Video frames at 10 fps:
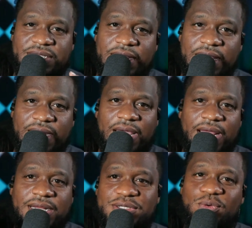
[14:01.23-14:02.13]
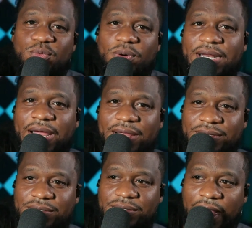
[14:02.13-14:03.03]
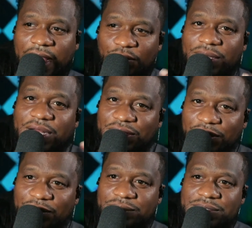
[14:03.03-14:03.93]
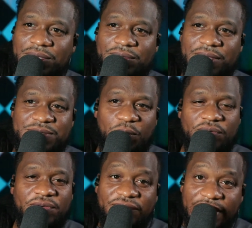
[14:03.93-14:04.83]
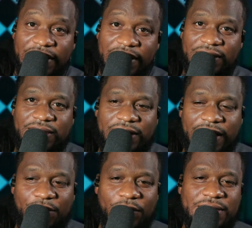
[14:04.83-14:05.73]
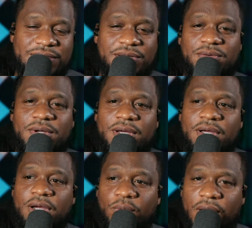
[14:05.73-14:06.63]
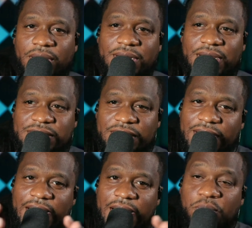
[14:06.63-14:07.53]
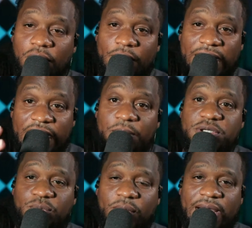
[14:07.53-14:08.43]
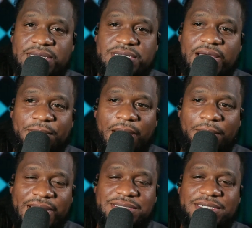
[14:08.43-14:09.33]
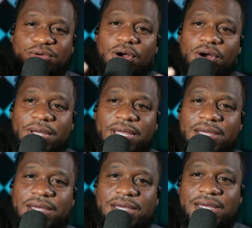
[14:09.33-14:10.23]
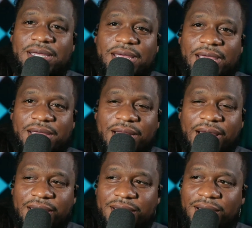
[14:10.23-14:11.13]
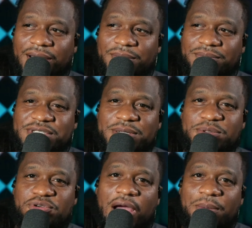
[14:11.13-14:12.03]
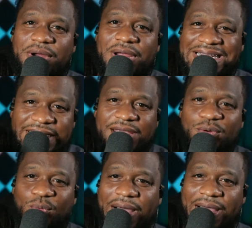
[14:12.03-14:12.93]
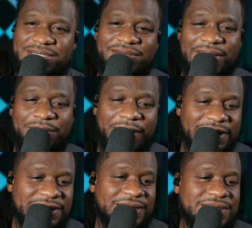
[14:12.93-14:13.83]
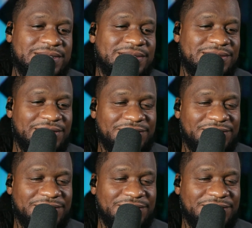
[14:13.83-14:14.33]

dedicated to what I want to do. So it's more fulfilling in that way. So where it doesn't look like I'm growing numbers wise, I'm actually growing in like subscriber intent wise, if that makes sense. So